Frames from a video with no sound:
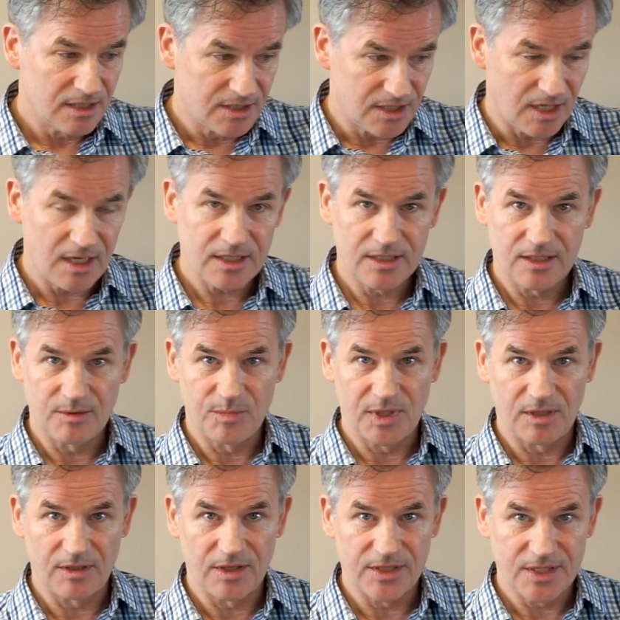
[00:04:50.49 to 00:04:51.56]
talk to the
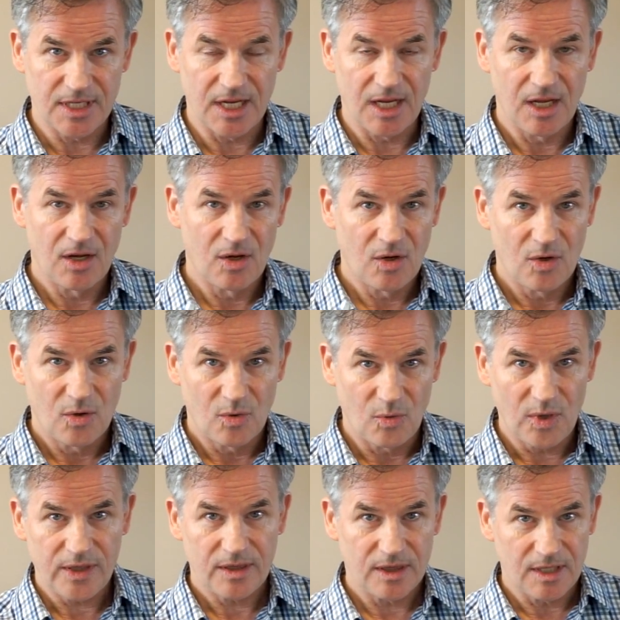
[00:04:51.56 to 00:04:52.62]
builder and say,
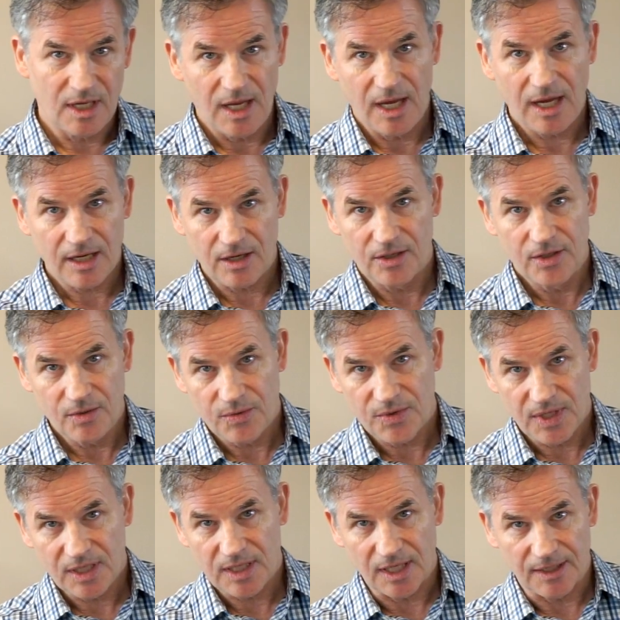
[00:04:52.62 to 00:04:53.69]
what the heck are you
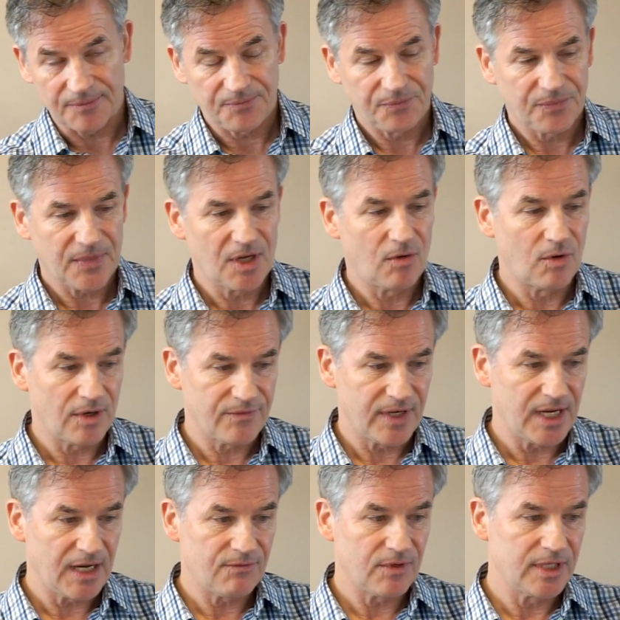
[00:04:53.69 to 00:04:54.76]
thinking? Or if you
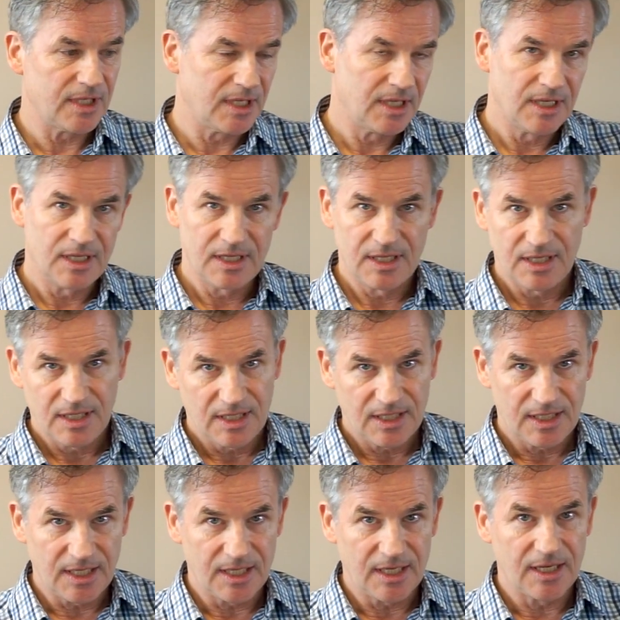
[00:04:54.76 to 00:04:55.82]
have one,
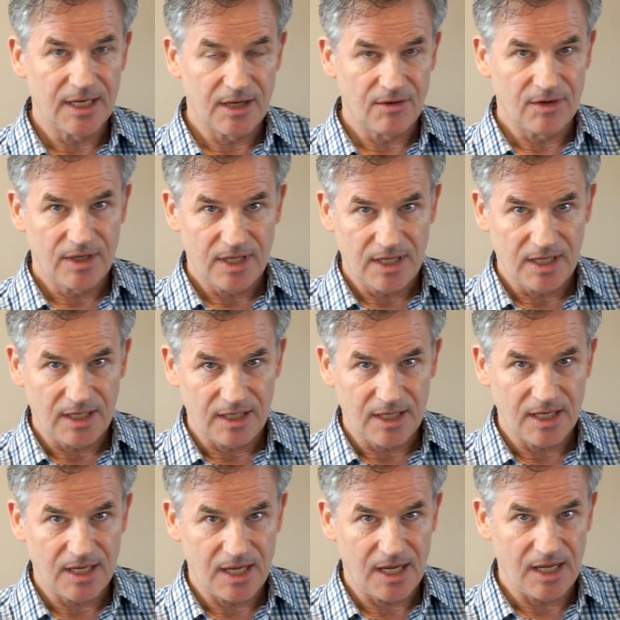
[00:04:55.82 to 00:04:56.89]
get it out and
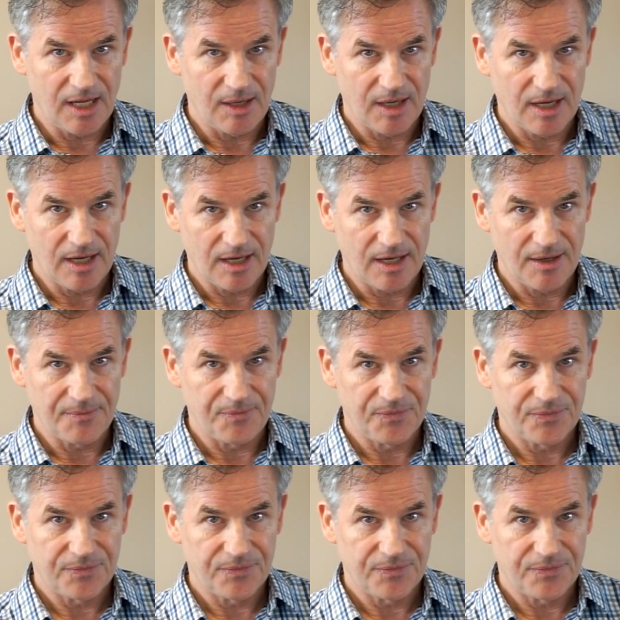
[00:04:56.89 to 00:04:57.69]
get a